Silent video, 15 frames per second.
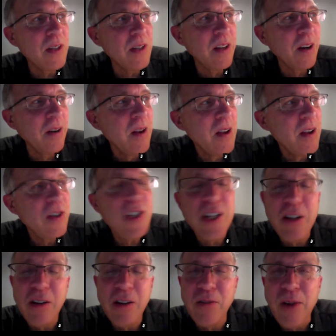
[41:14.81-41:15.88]
They're
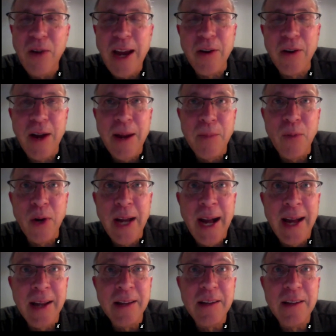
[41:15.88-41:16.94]
still rather
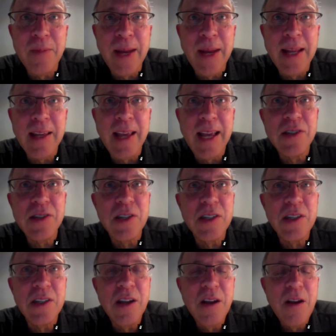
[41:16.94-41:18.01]
embryonic in many
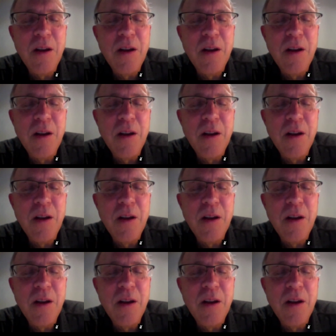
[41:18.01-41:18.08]
cases,